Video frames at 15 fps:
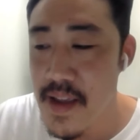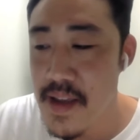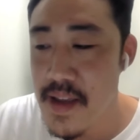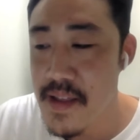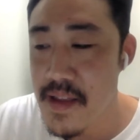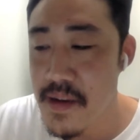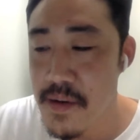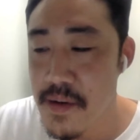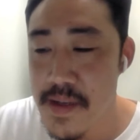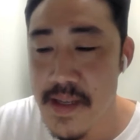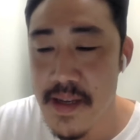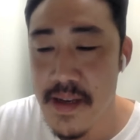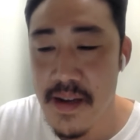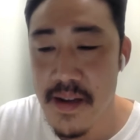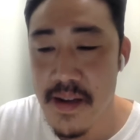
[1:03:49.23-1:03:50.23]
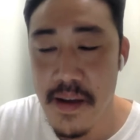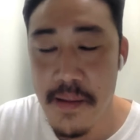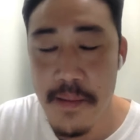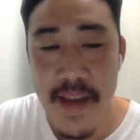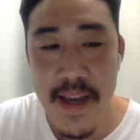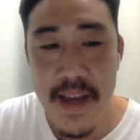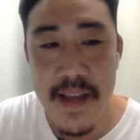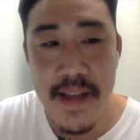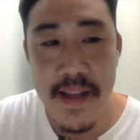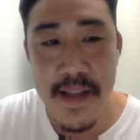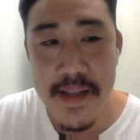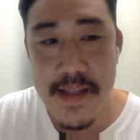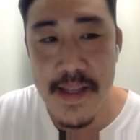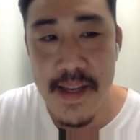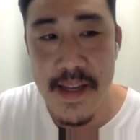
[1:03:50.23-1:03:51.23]
And there was a man
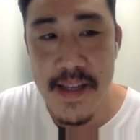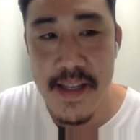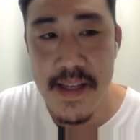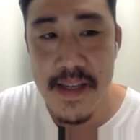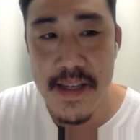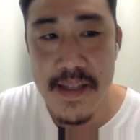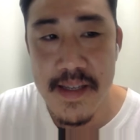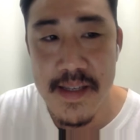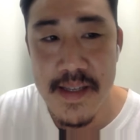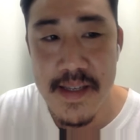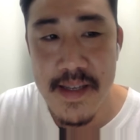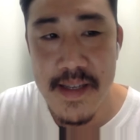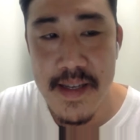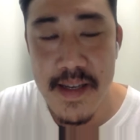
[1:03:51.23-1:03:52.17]
in his 90s